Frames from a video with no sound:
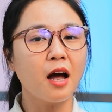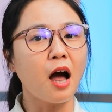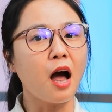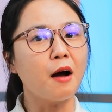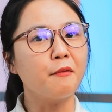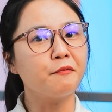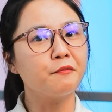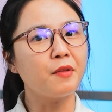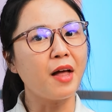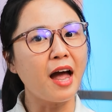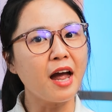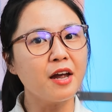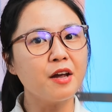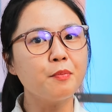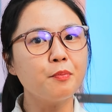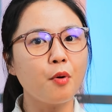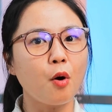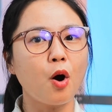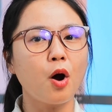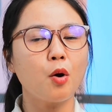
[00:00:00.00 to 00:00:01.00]
of
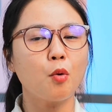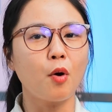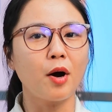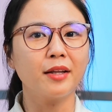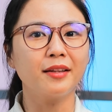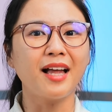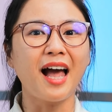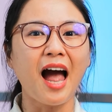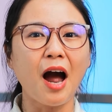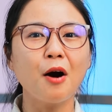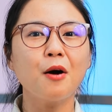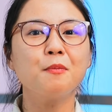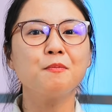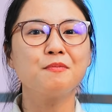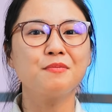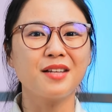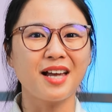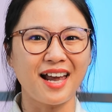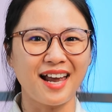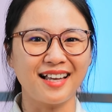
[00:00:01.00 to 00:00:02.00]
8.1 out
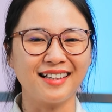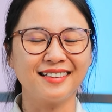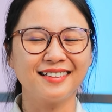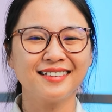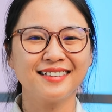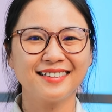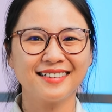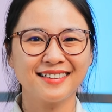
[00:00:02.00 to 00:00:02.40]
of 10.